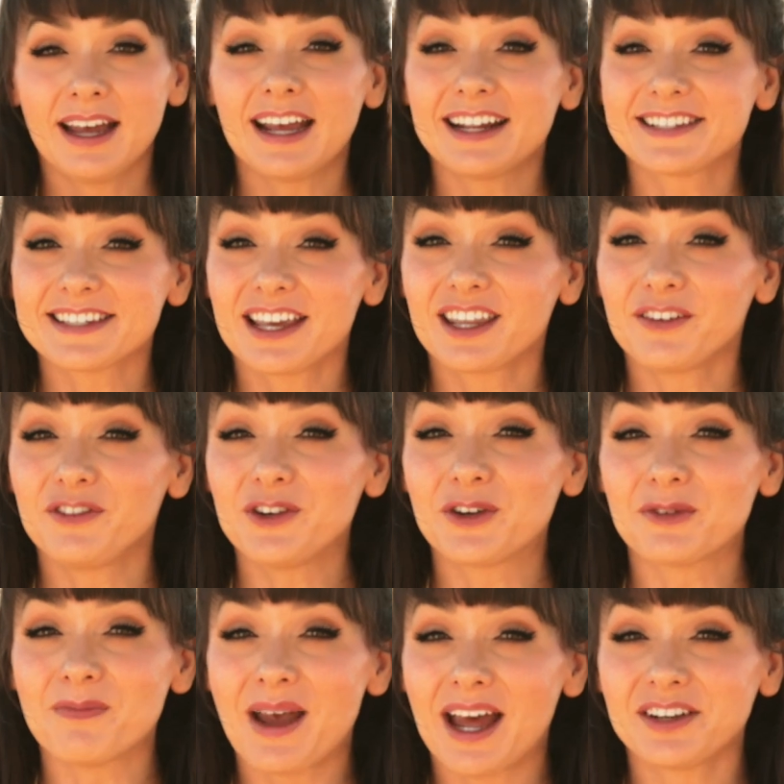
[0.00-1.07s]
It's like if you
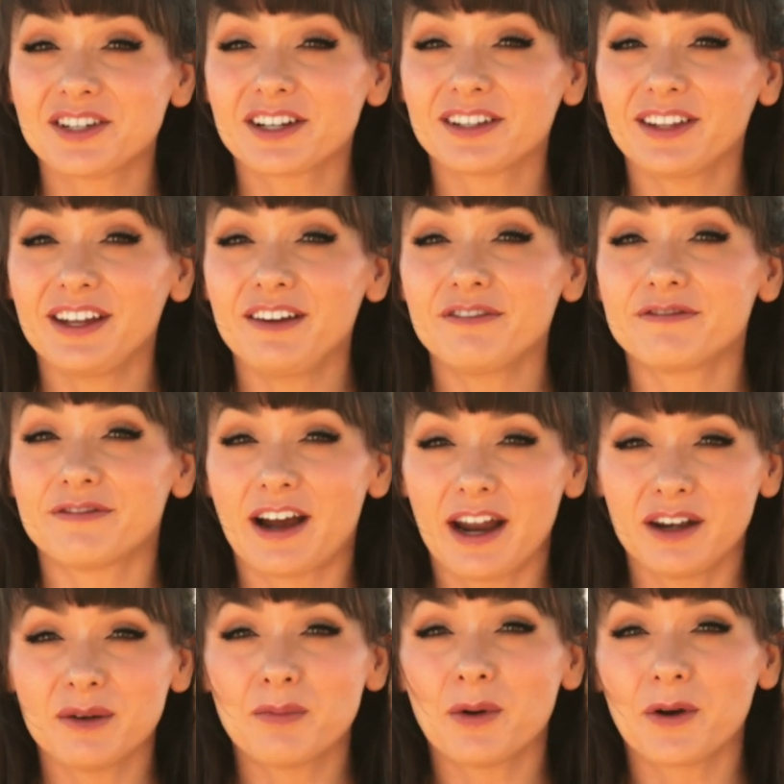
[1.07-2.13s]
could magically
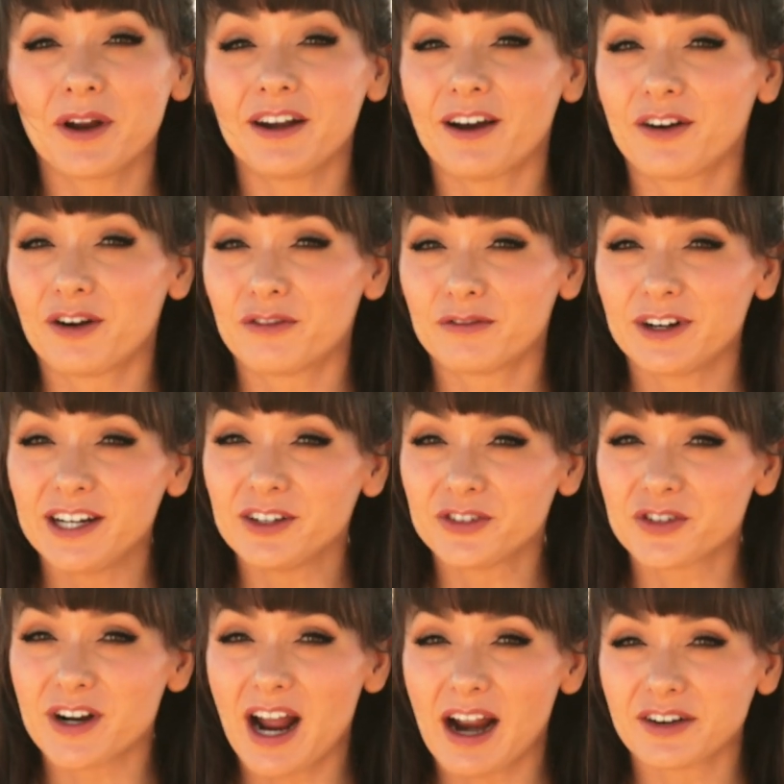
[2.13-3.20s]
find a point on a real
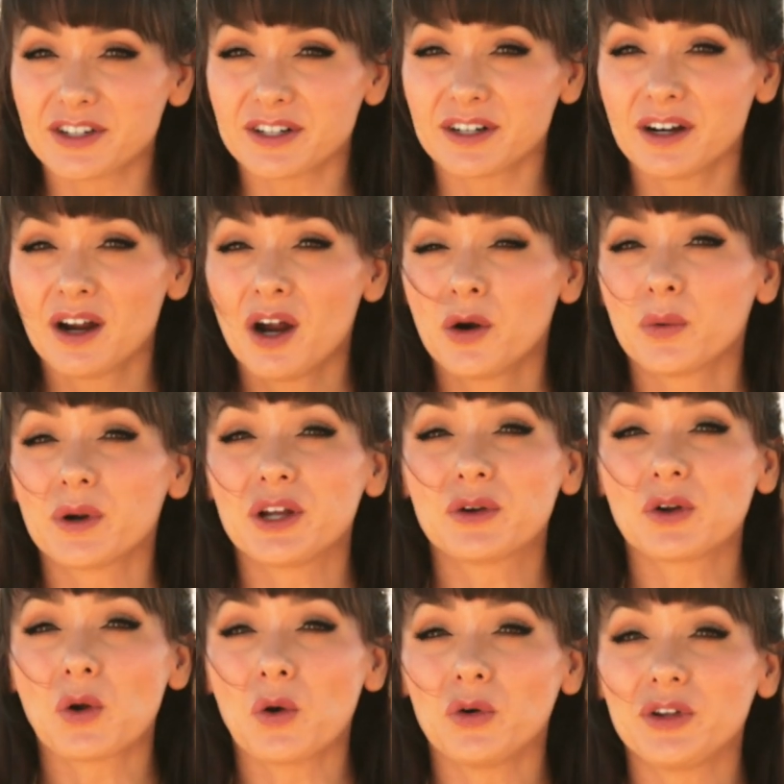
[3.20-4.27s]
tractor where you
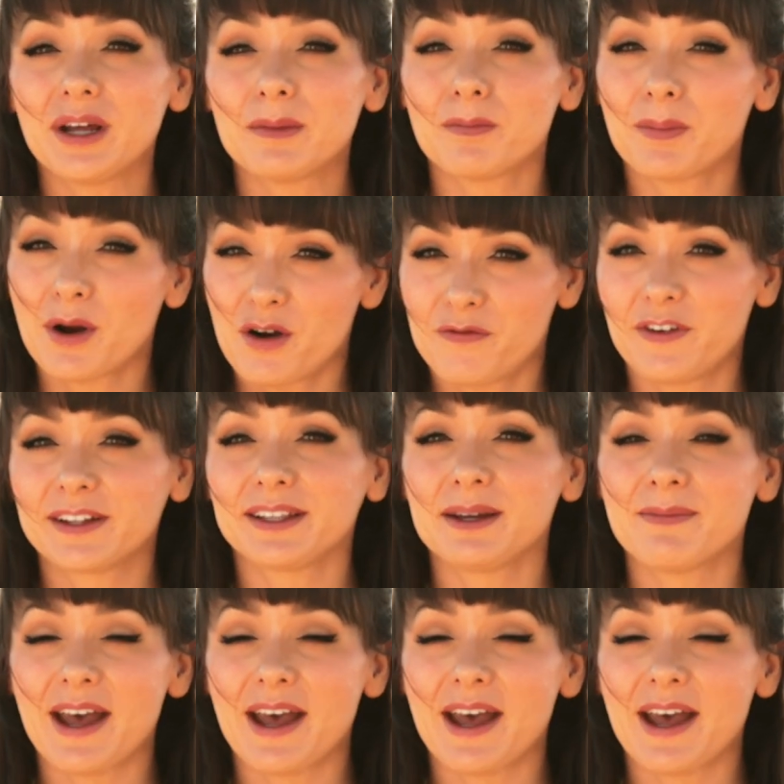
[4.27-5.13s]
could hold it perfectly